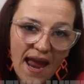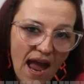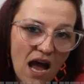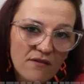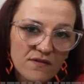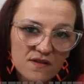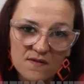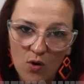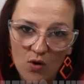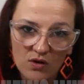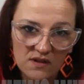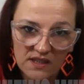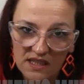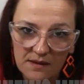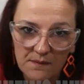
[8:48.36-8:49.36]
a small
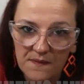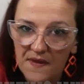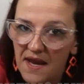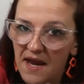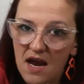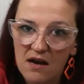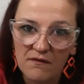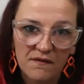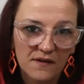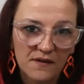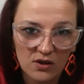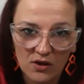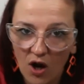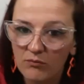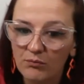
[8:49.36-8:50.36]
team. They have
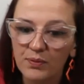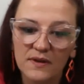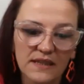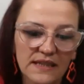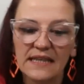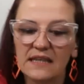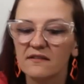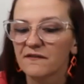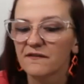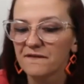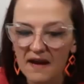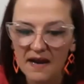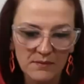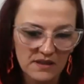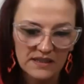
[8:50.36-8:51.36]
complete
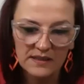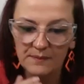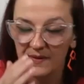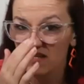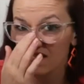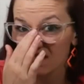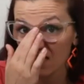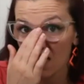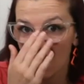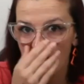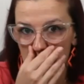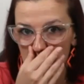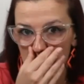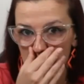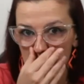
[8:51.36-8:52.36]
family
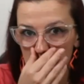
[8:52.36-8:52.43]
business.